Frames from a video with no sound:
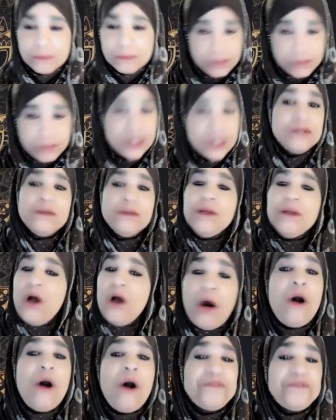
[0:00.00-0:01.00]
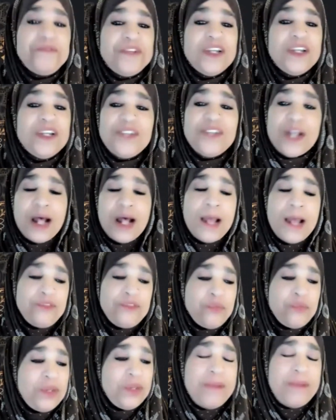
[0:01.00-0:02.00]
But
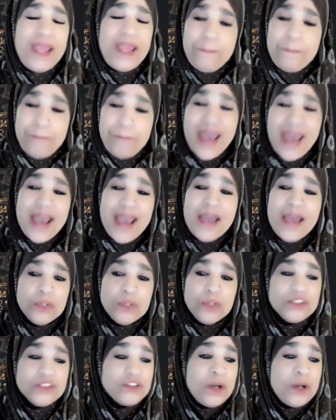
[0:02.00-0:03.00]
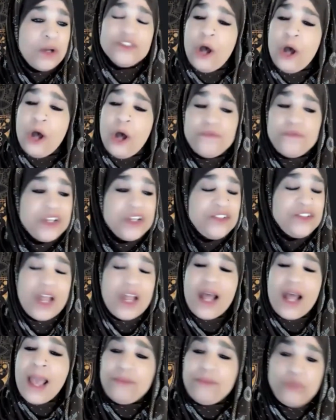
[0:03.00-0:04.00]
oftentimes we make bad ones because
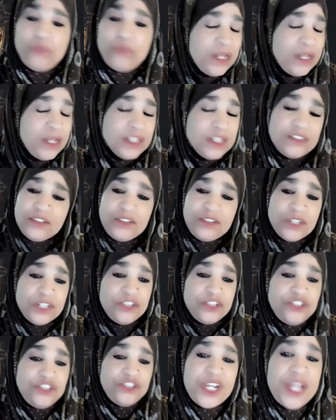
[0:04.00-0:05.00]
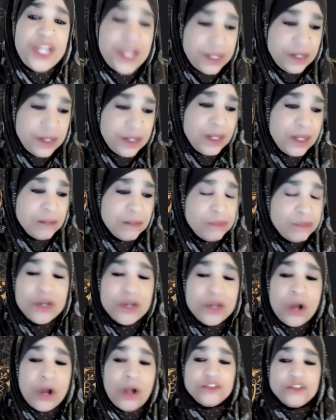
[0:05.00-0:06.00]
oftentimes we listen to the jinn.
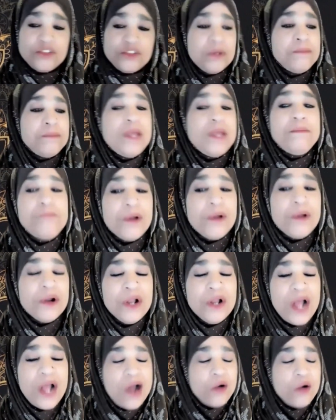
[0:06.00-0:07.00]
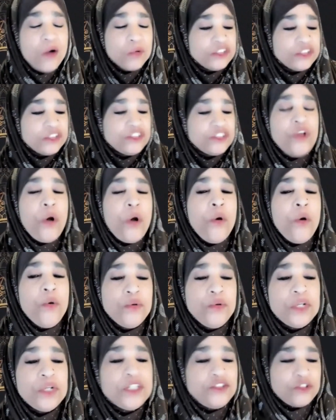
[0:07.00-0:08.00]
Because remember, our
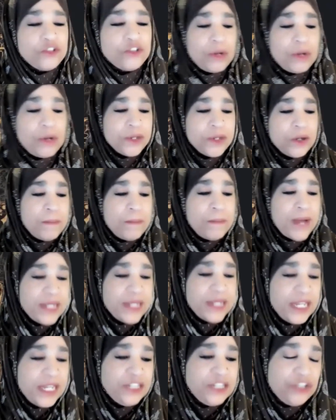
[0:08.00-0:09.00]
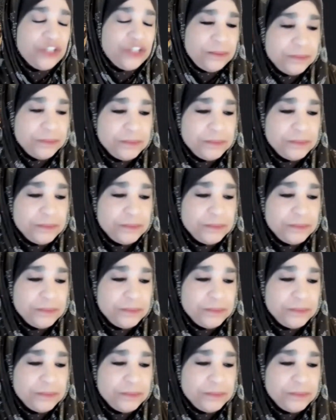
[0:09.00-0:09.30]
soul is criminal by nature.